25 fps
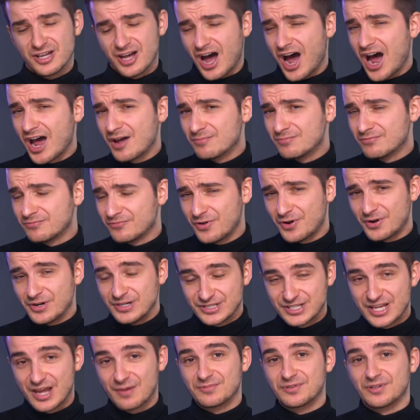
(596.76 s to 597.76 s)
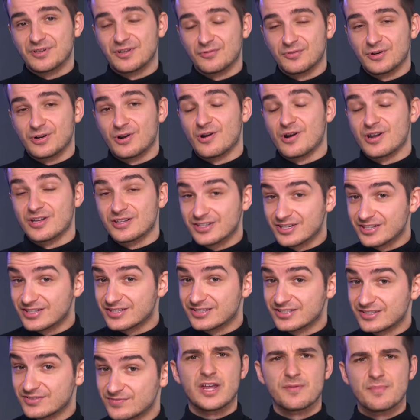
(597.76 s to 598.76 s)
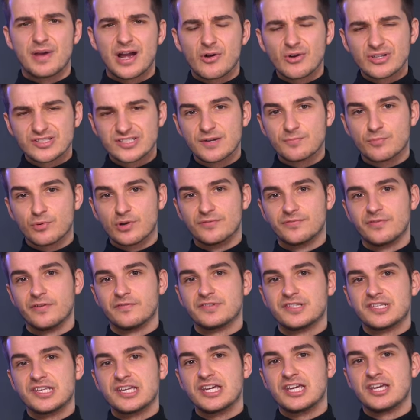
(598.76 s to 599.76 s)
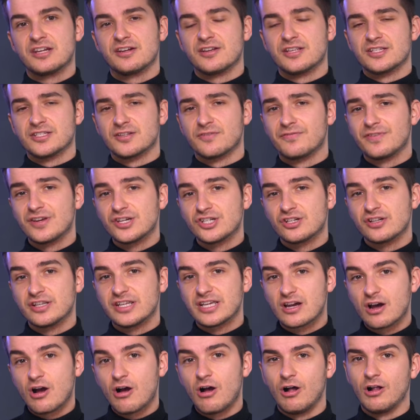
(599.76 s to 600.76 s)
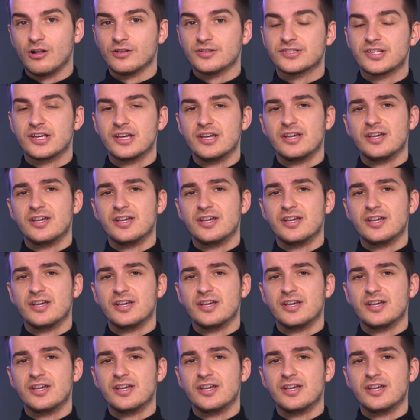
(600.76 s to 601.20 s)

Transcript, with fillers: I'm very skeptical regarding this. And macOS ten point fifteen is officially called